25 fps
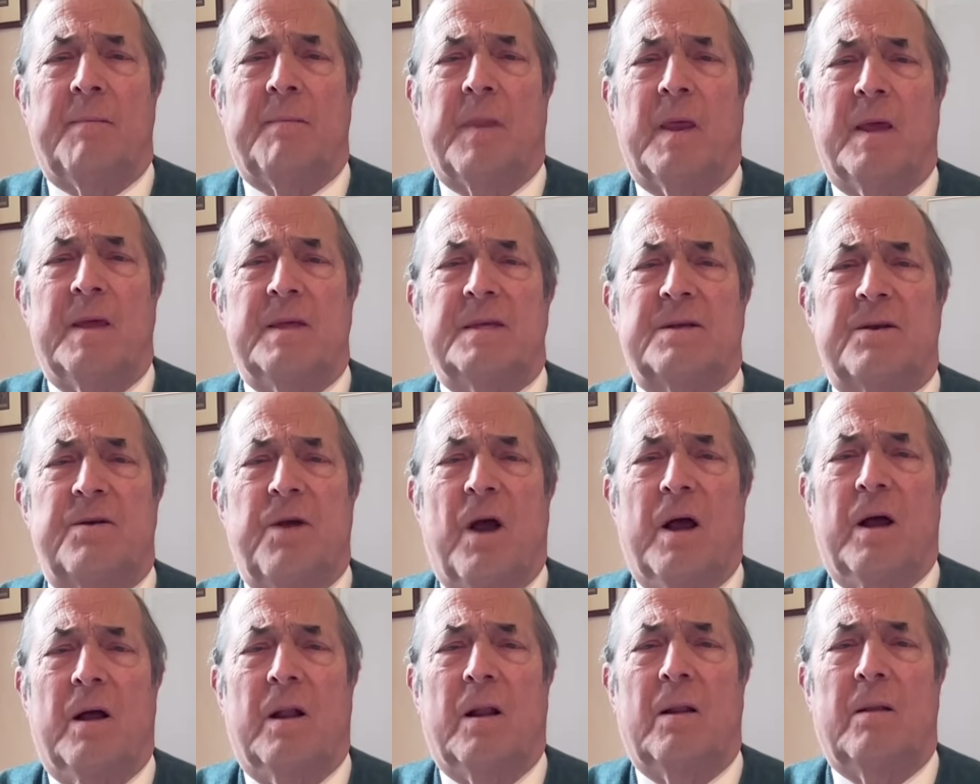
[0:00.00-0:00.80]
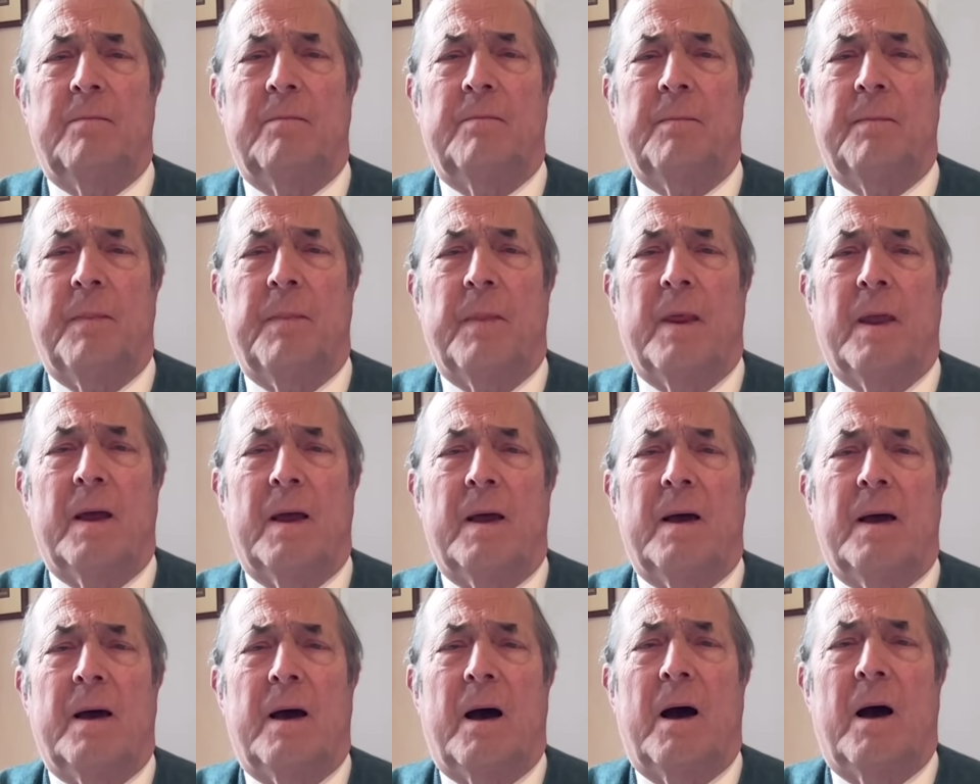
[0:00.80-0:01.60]
Israel.
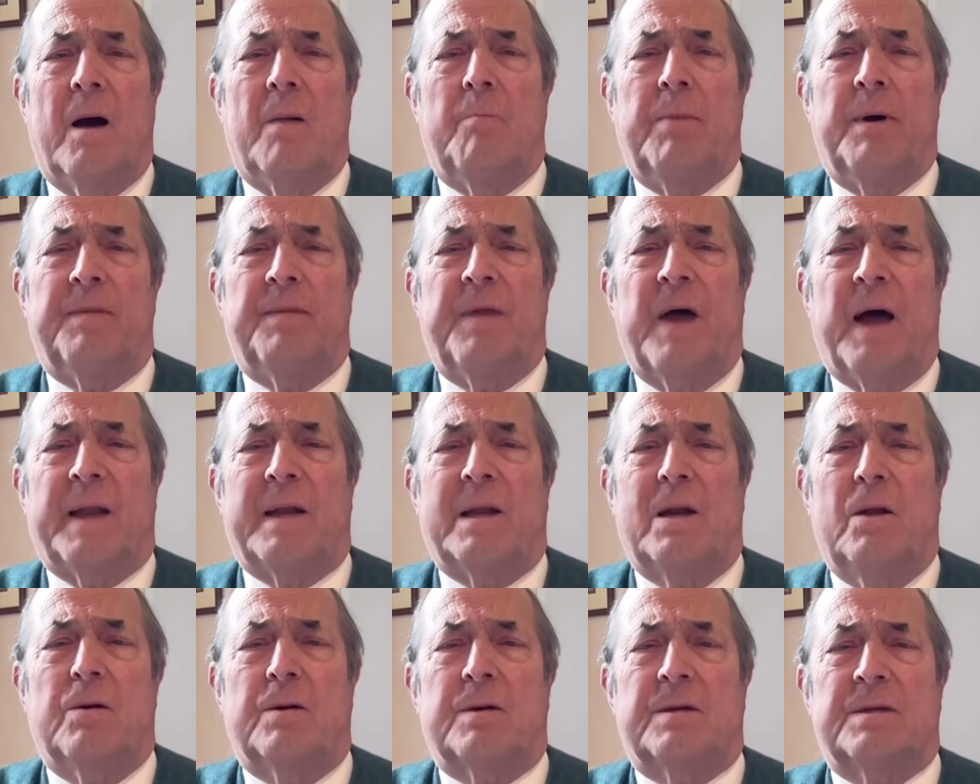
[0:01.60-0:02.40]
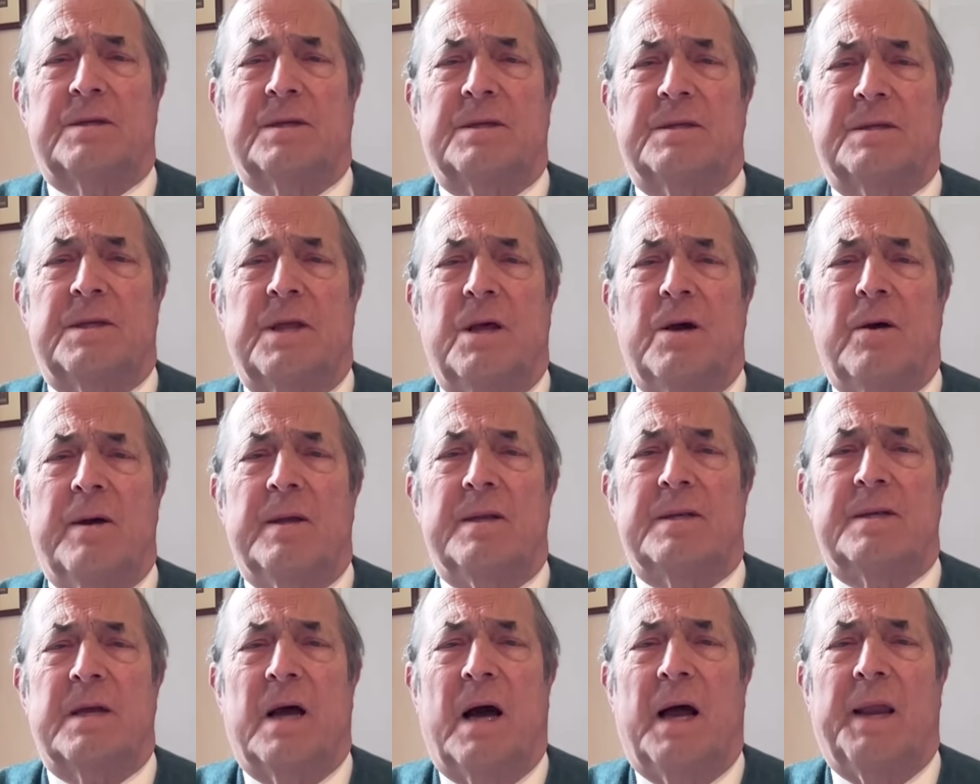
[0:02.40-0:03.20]
Uh, but that looks as though
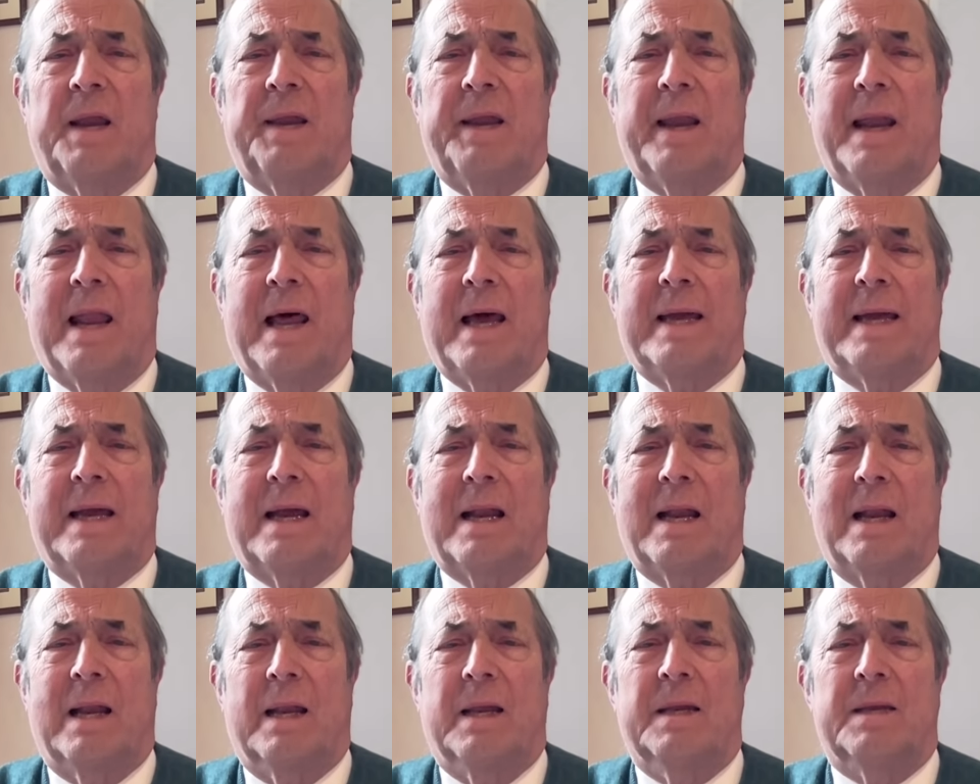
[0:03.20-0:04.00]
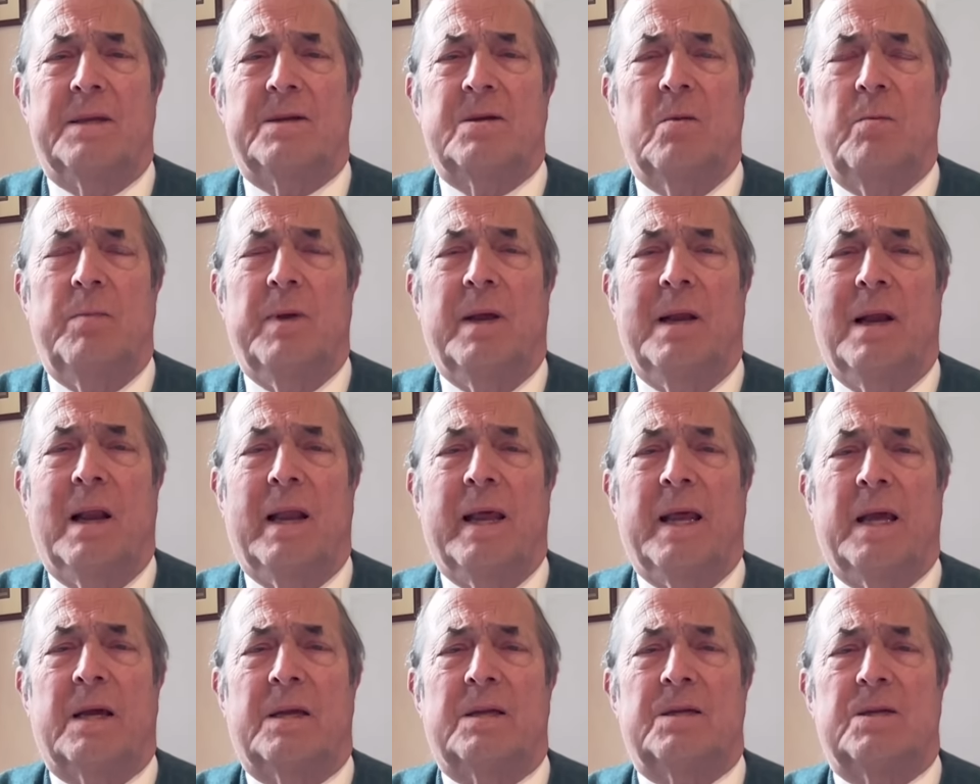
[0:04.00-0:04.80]
it's unlikely to be
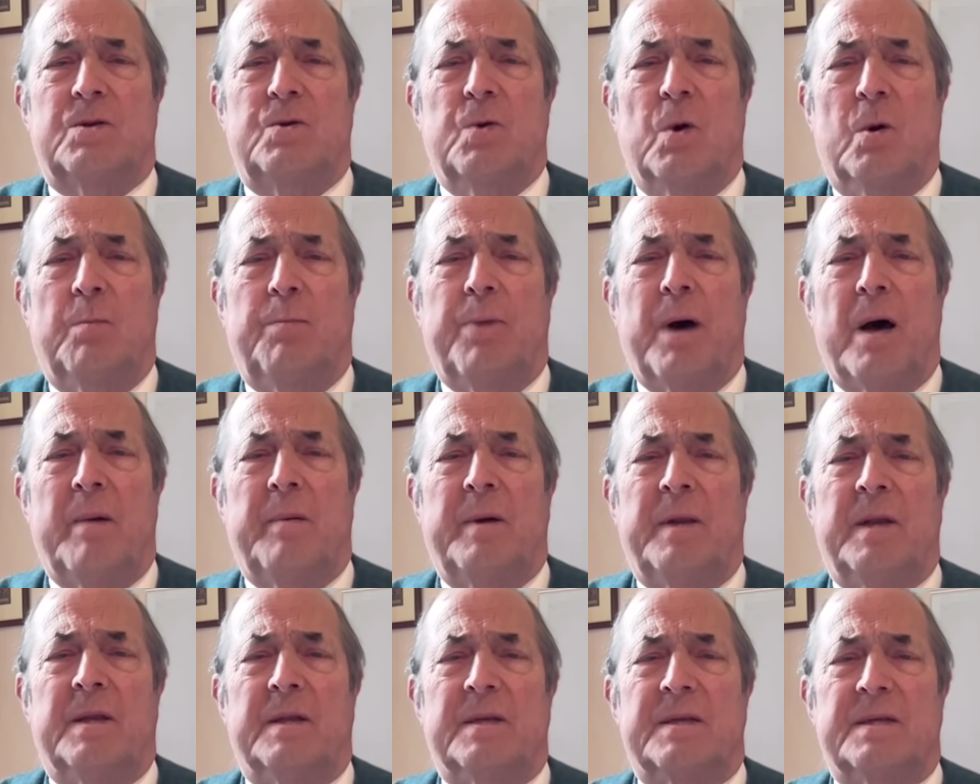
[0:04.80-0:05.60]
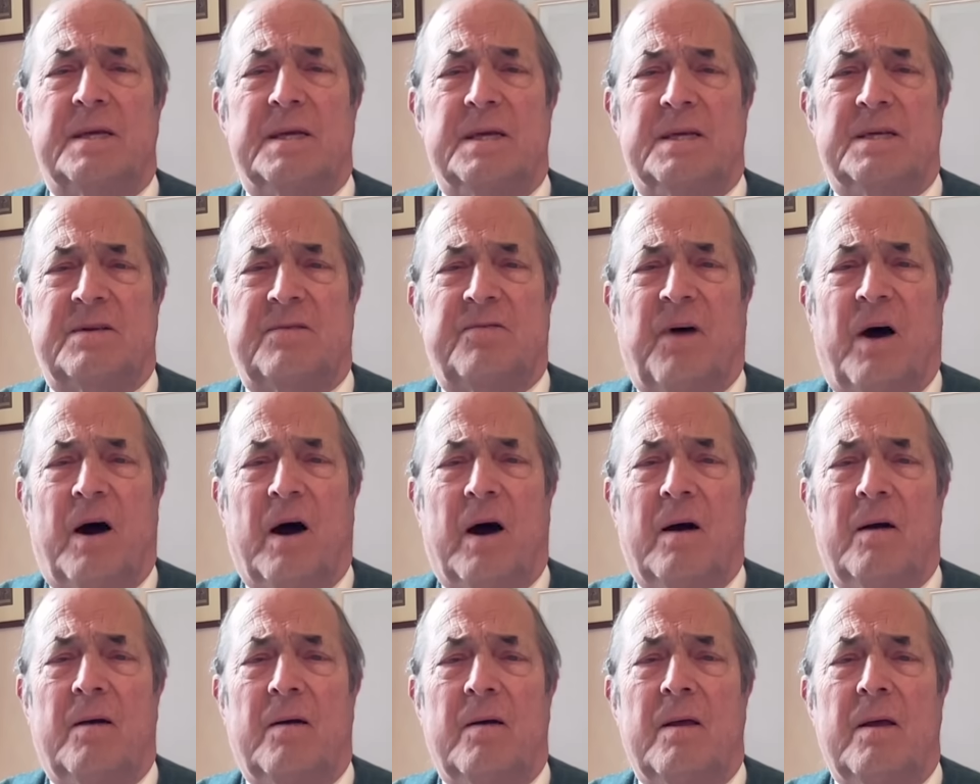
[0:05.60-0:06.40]
linked to a permanent
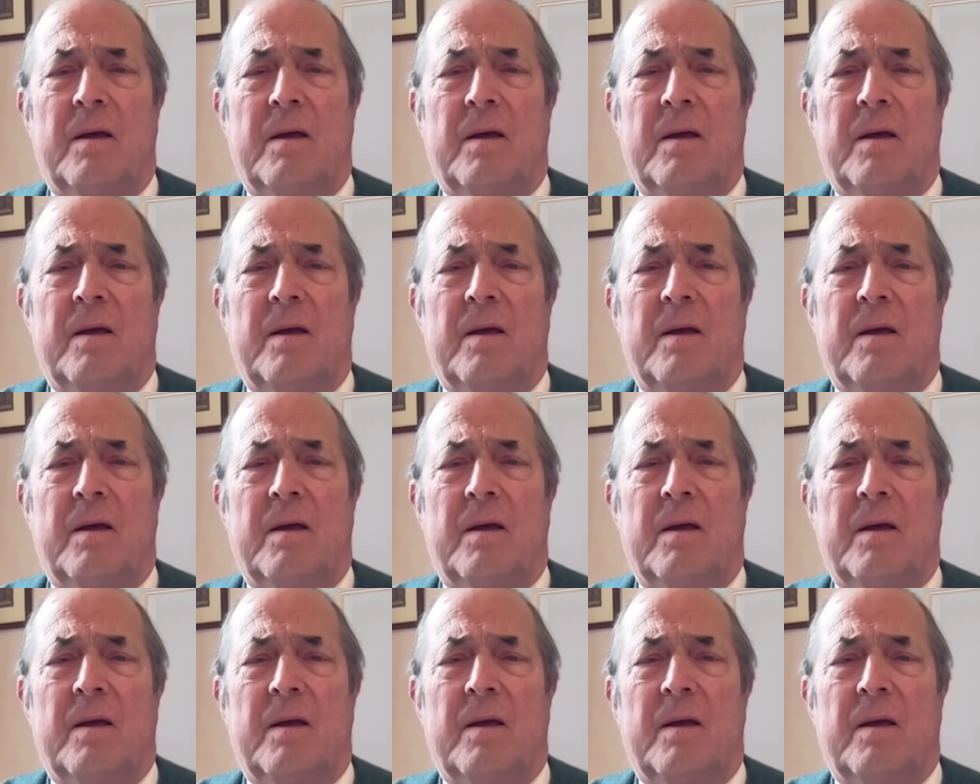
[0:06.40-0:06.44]
ceasefire.